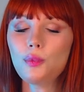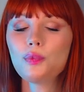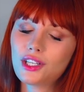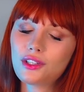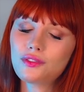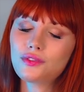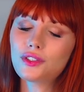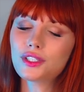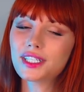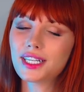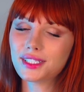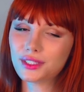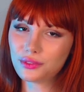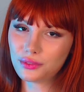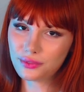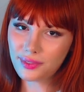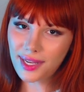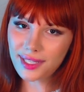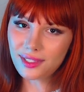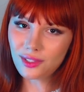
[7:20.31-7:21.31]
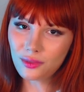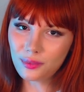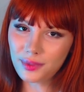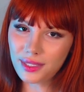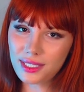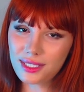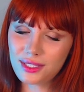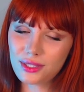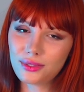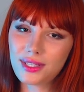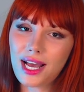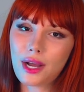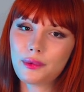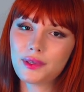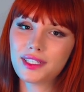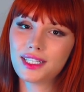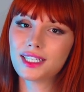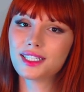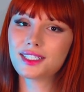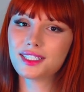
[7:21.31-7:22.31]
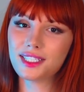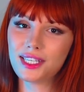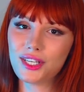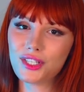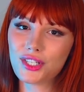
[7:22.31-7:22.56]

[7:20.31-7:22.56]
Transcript: Don't forget to follow me so that we can see